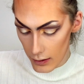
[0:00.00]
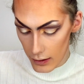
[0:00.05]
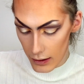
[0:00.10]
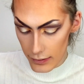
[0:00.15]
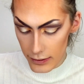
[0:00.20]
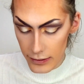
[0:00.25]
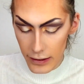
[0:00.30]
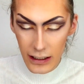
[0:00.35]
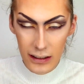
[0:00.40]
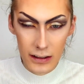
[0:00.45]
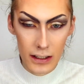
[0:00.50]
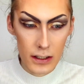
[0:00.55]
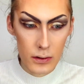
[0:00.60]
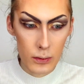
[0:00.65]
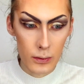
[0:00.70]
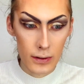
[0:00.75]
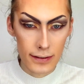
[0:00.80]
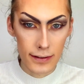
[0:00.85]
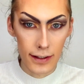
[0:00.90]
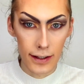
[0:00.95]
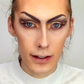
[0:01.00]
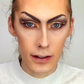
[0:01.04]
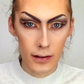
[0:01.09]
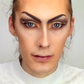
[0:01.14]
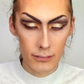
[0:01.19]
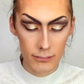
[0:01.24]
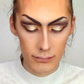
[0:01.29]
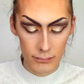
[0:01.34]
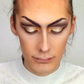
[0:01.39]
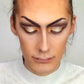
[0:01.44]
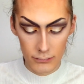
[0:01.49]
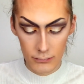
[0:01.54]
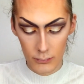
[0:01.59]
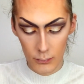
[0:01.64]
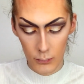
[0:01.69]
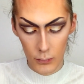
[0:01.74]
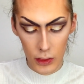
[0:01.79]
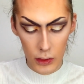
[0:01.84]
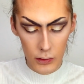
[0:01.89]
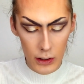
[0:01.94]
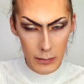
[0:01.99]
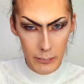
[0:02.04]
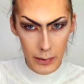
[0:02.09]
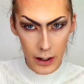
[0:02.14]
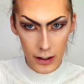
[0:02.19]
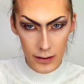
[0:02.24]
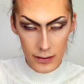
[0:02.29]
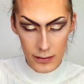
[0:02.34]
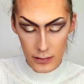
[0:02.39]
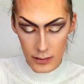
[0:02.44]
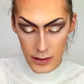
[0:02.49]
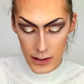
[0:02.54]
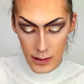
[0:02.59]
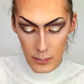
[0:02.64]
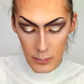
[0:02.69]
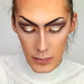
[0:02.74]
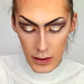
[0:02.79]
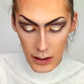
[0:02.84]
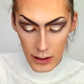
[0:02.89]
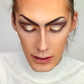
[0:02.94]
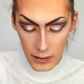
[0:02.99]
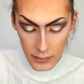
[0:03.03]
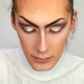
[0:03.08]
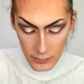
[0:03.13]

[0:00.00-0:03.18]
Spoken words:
I think this was like $3 or something.